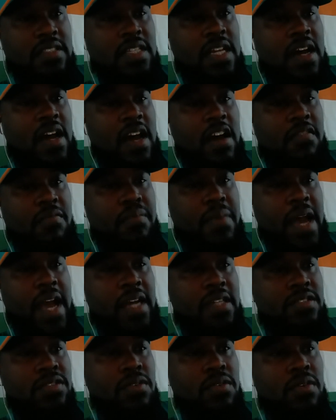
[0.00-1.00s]
now have
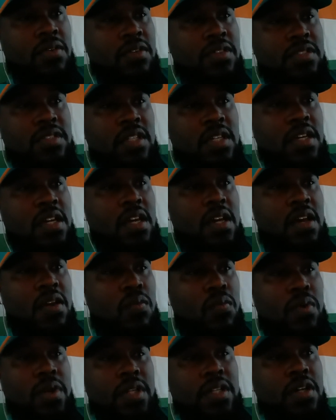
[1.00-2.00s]
back doors.
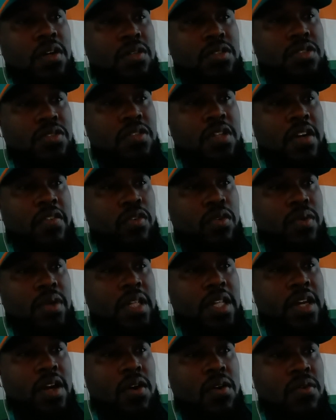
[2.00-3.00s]
Windows, you never
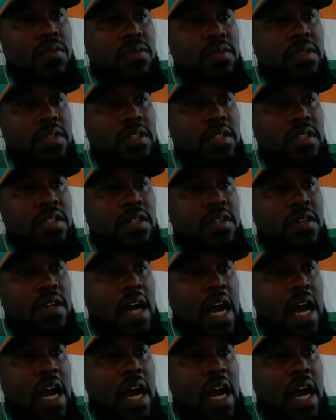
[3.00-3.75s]
really own your